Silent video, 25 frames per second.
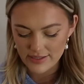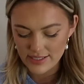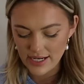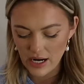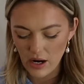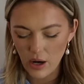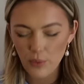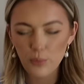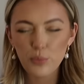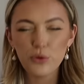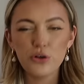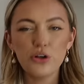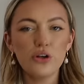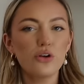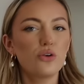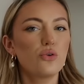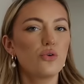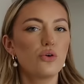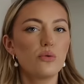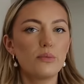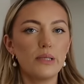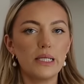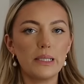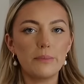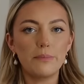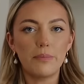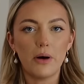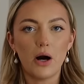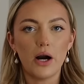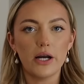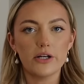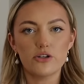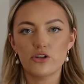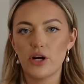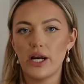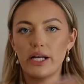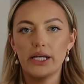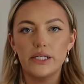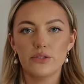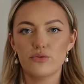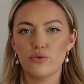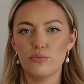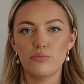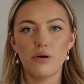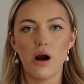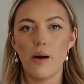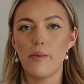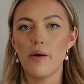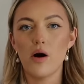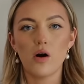Now, I wouldn't normally buy trainers from
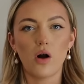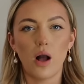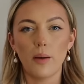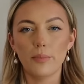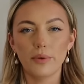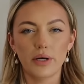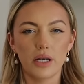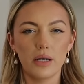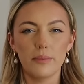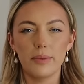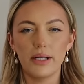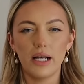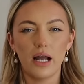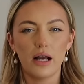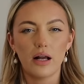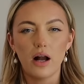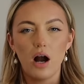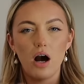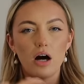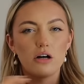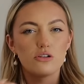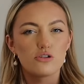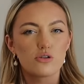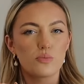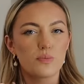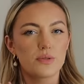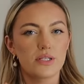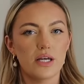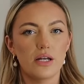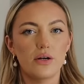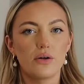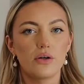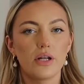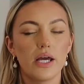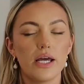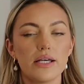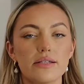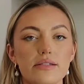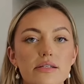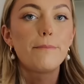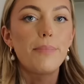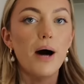Primark, I'm gonna be like 100% honest,